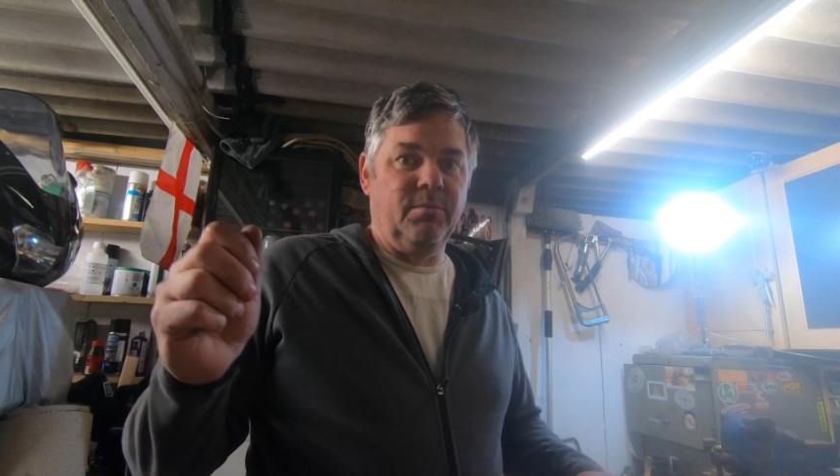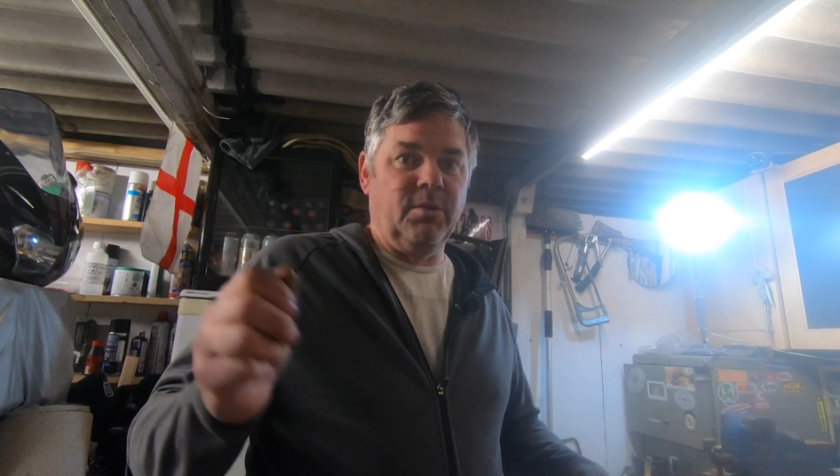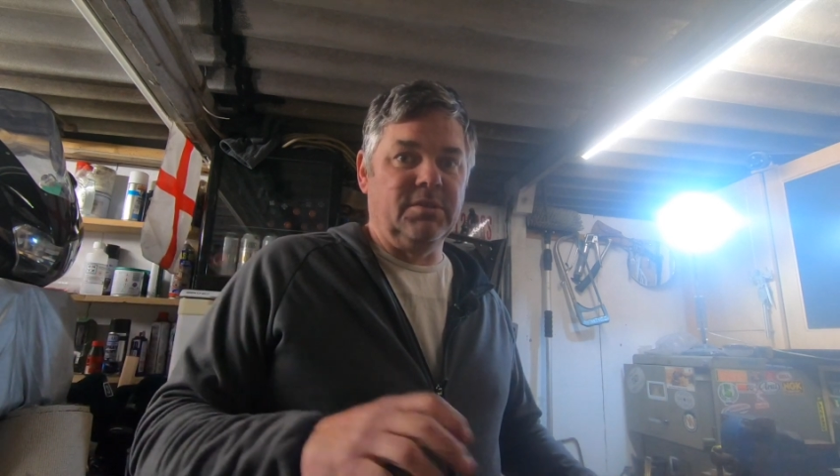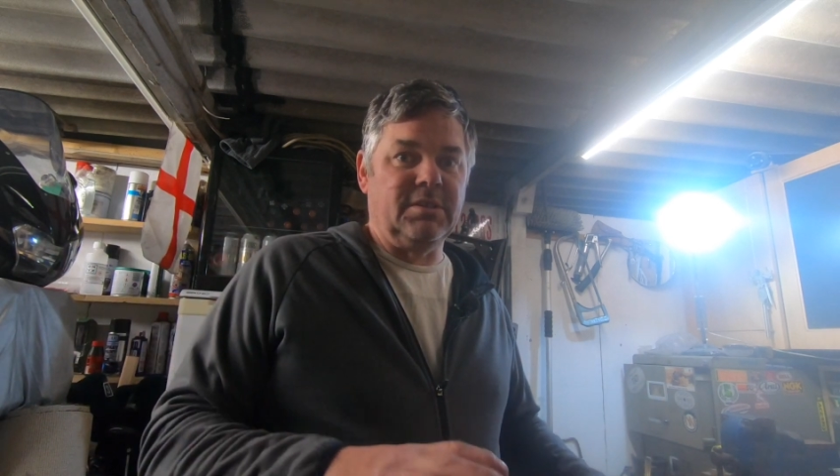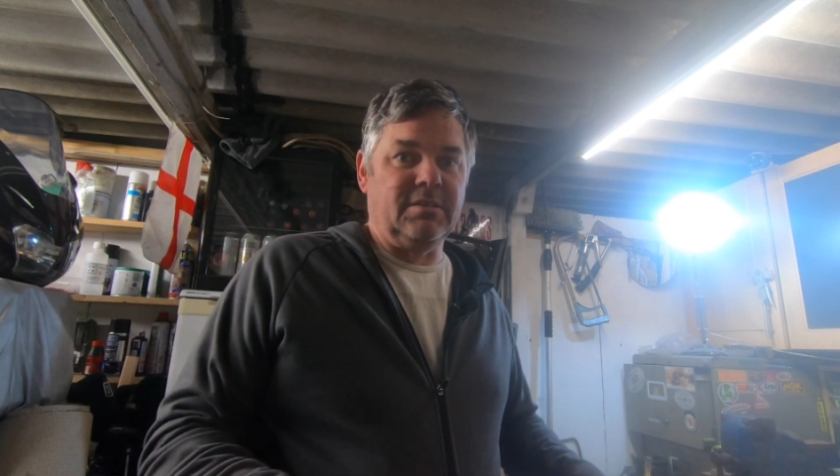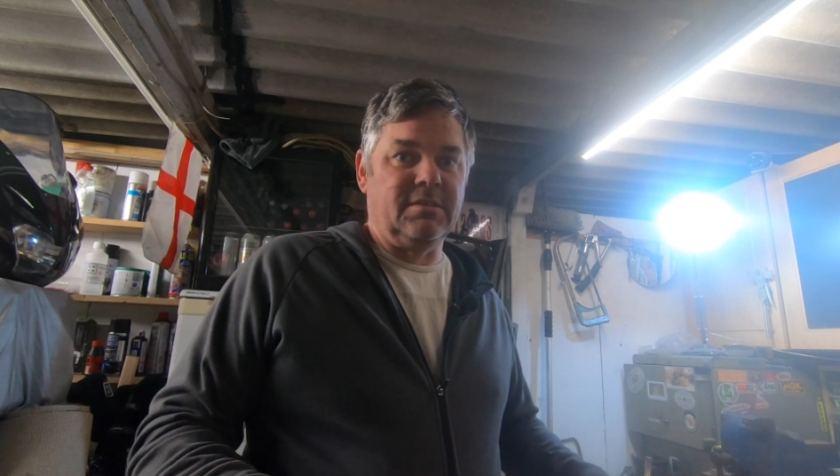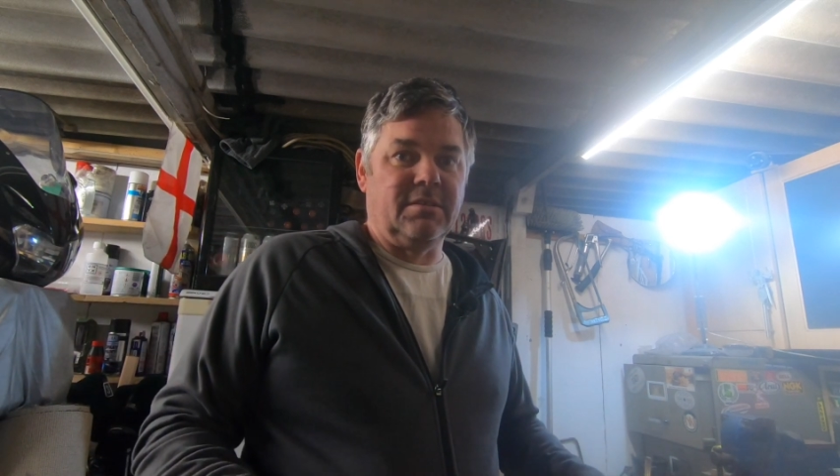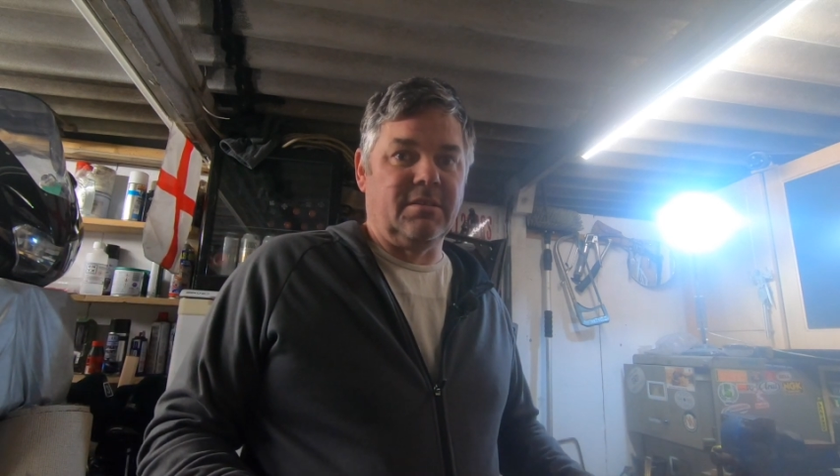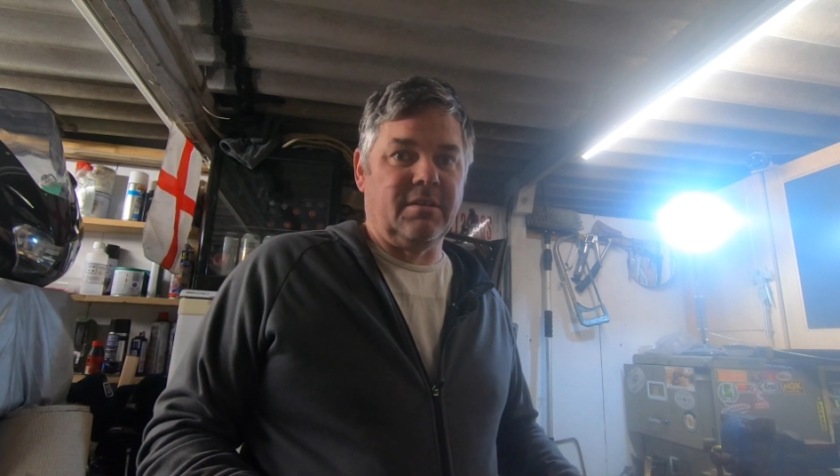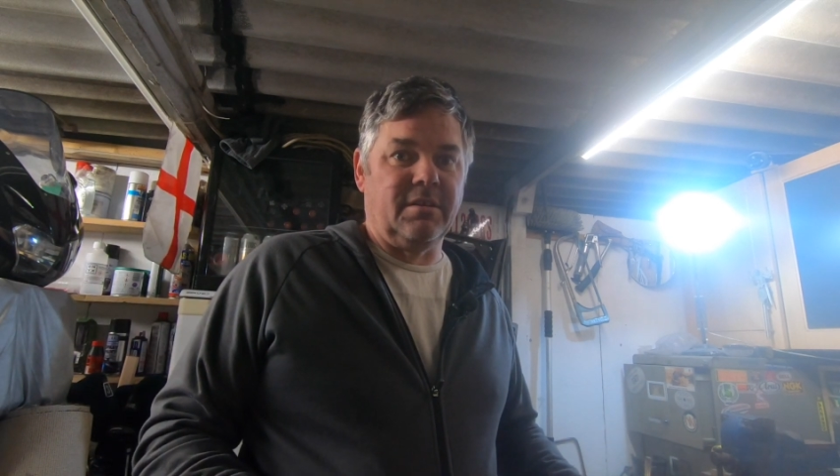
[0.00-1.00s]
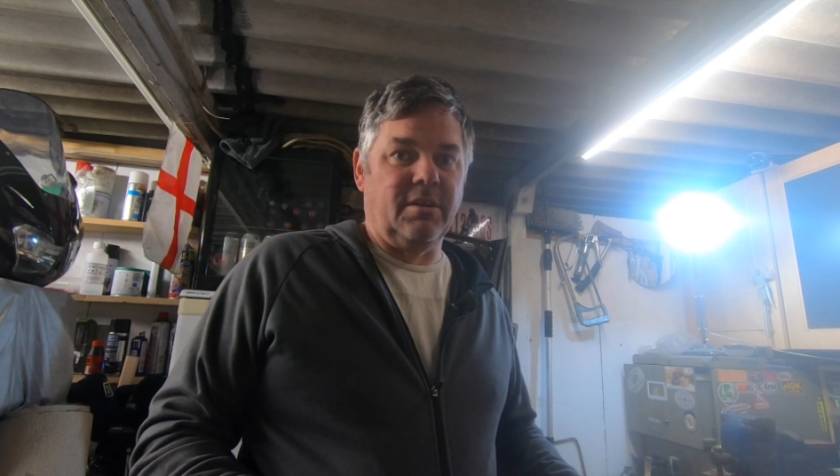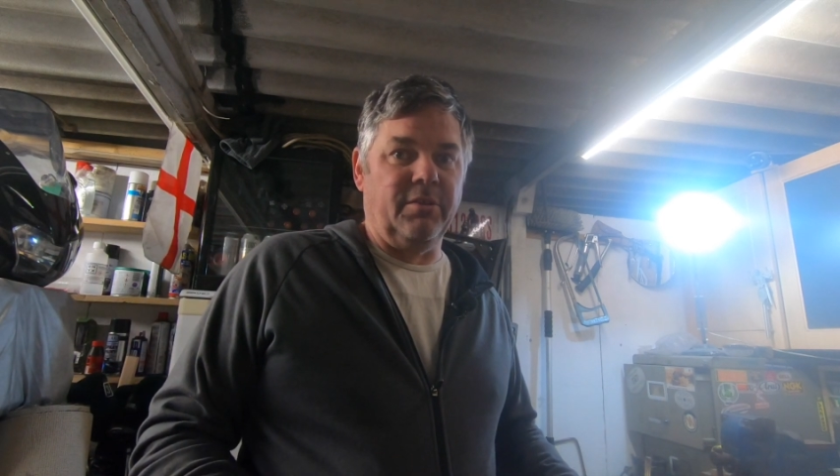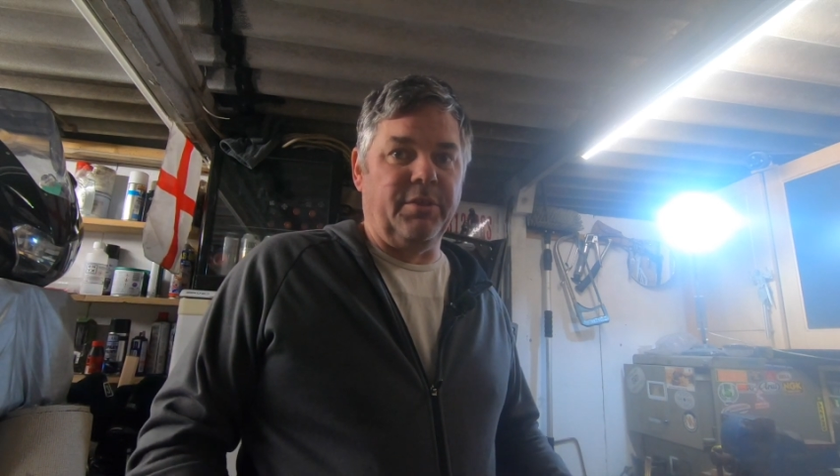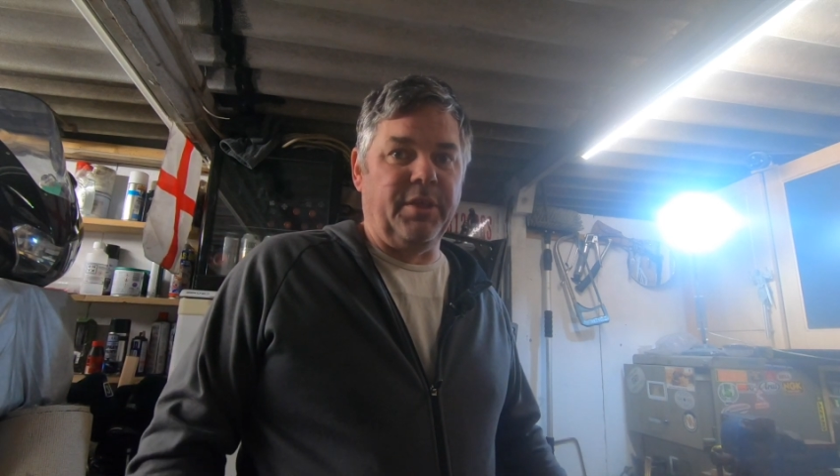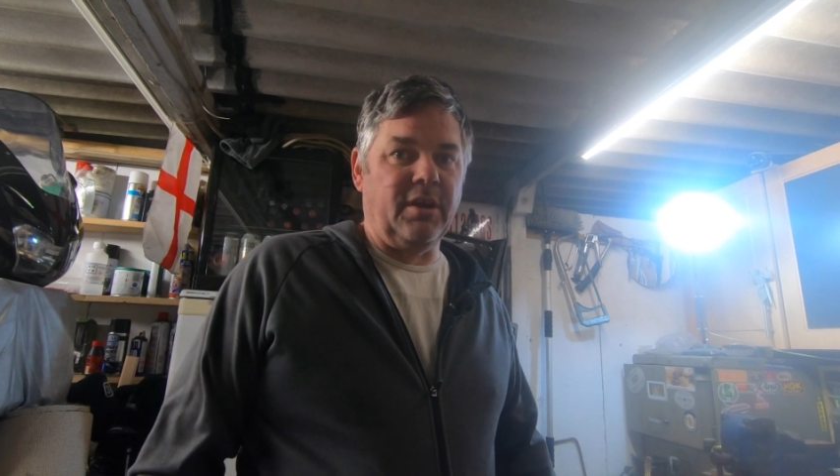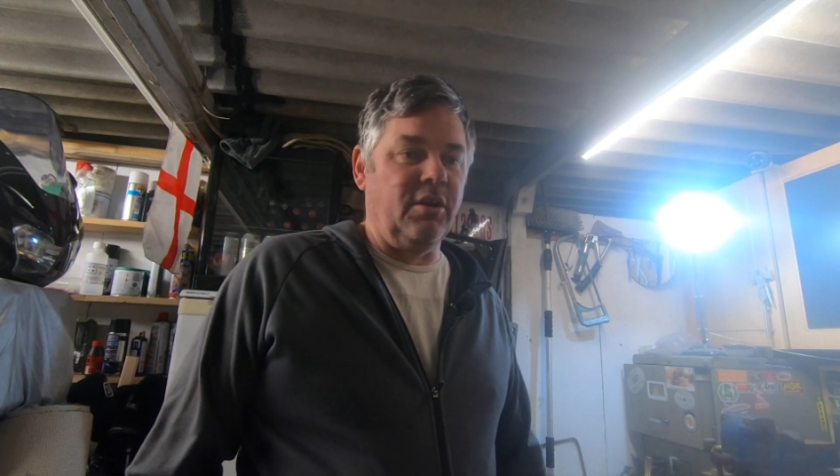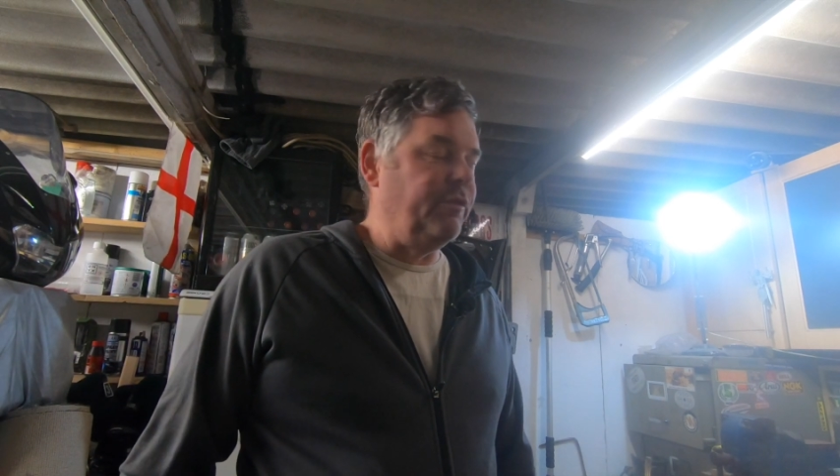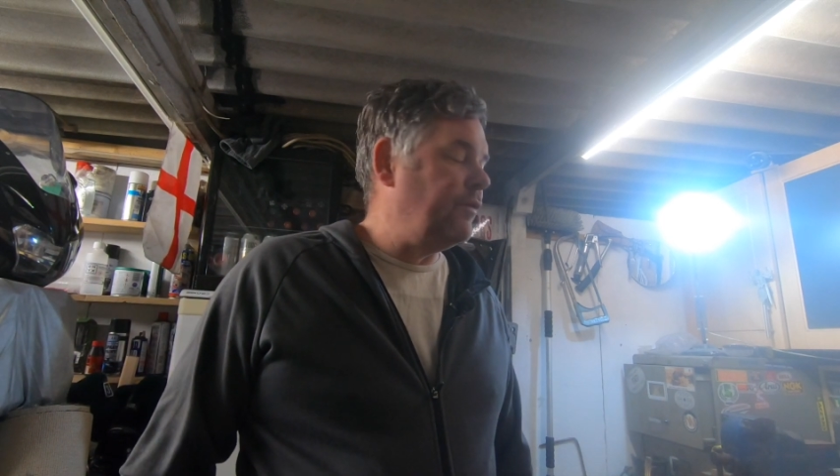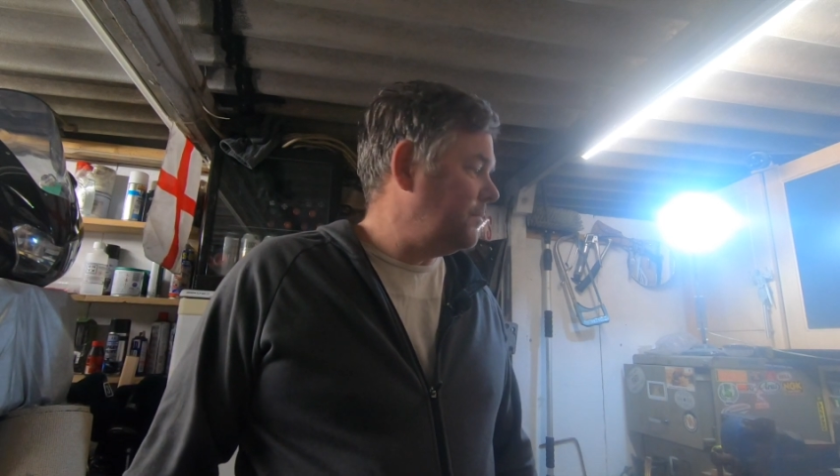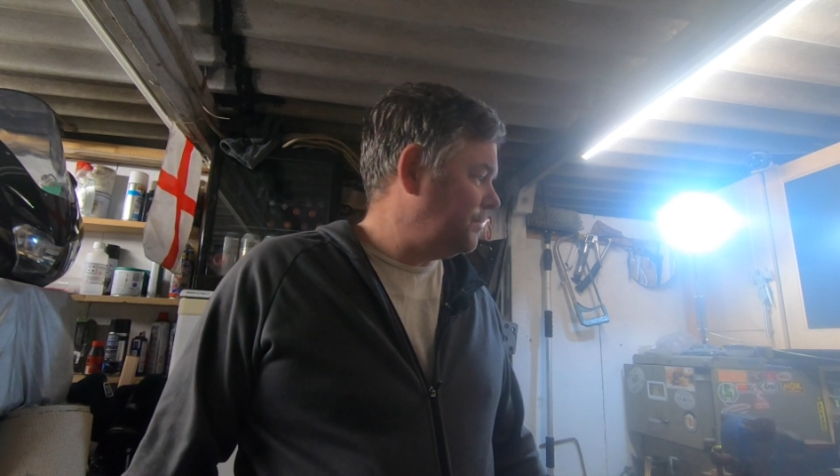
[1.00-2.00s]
once that's got the thick off,